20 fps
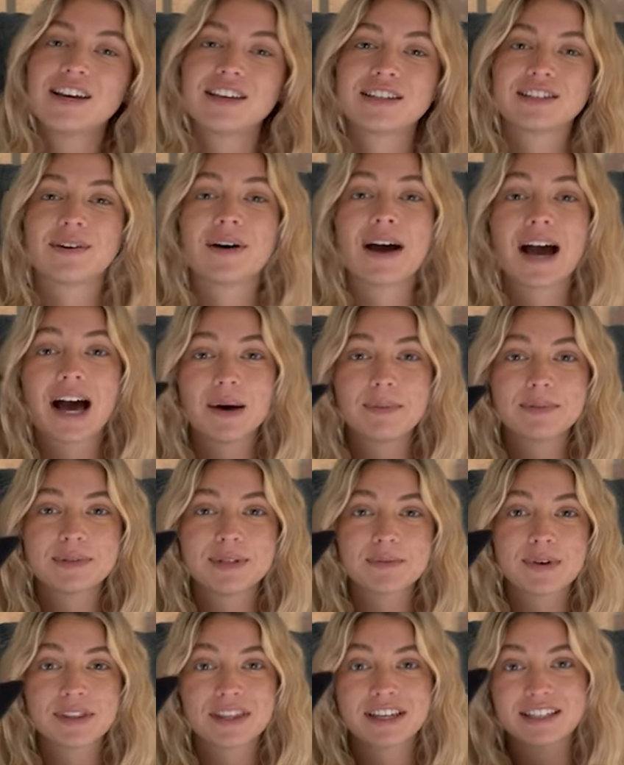So it helps
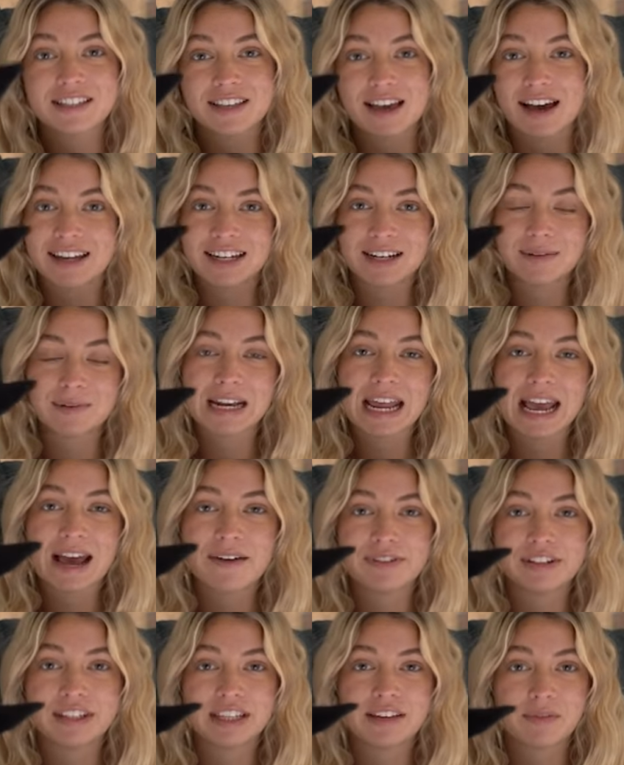him with anxiety when I
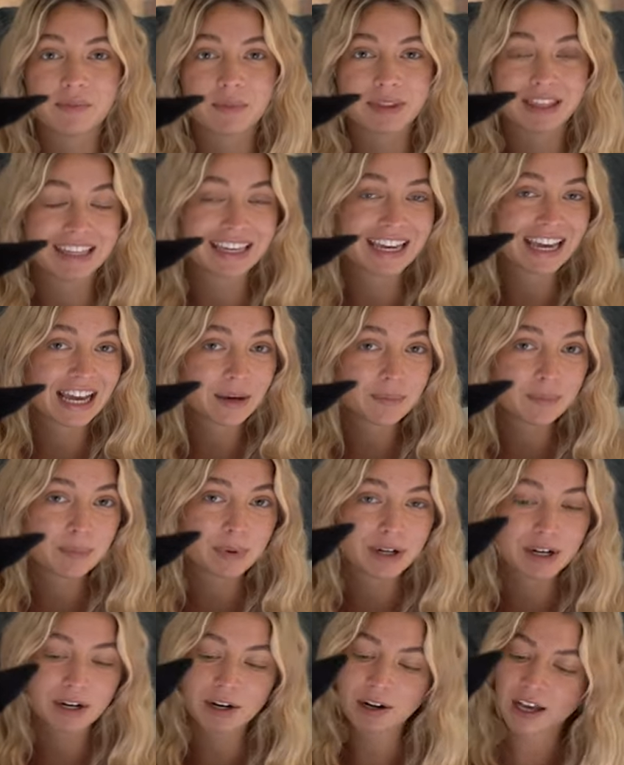have to leave him in the
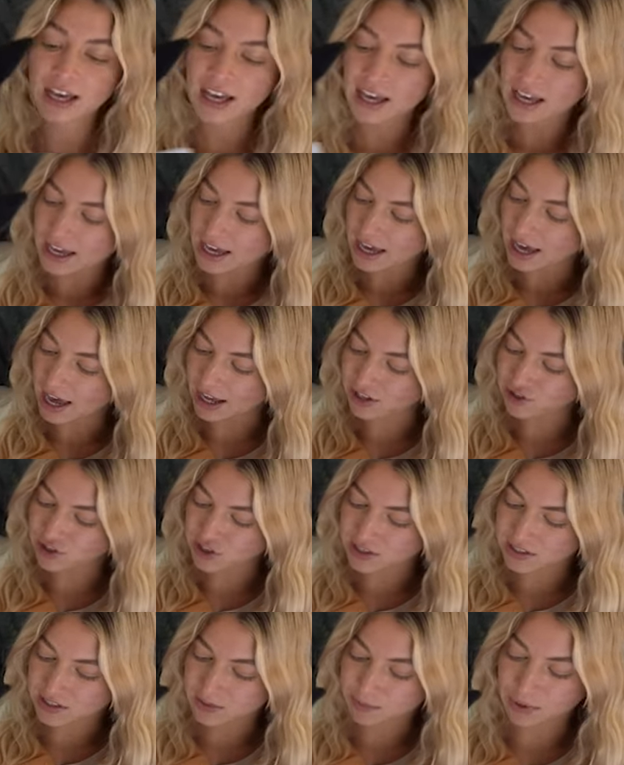camper. I
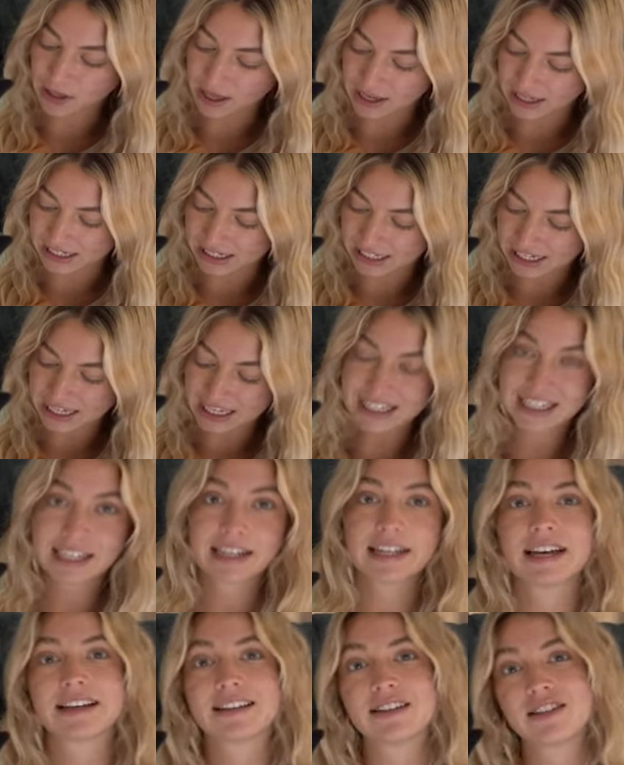just plug it in,
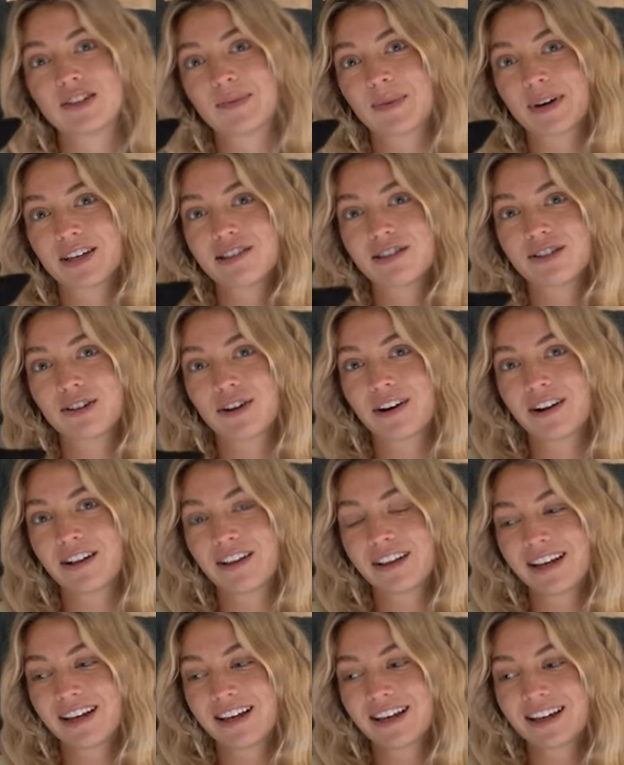connect it to my
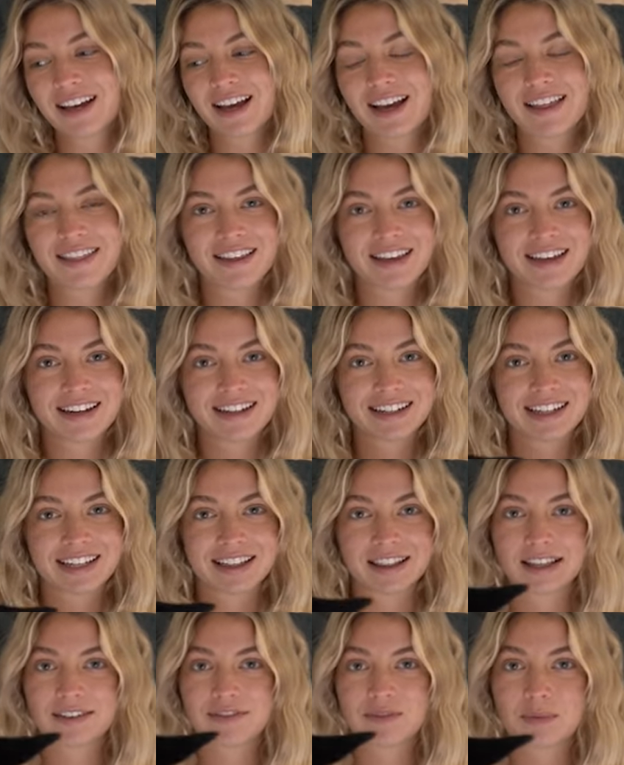Starlink, and then
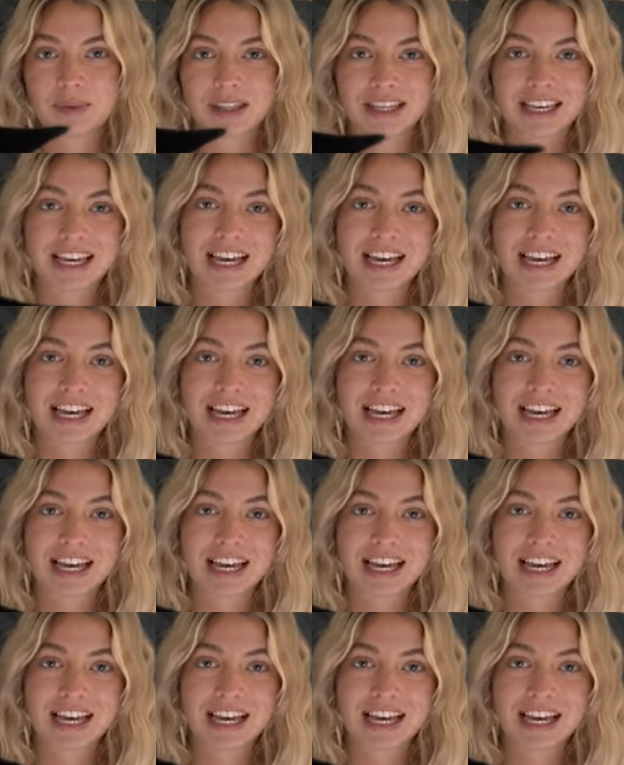can leave him in the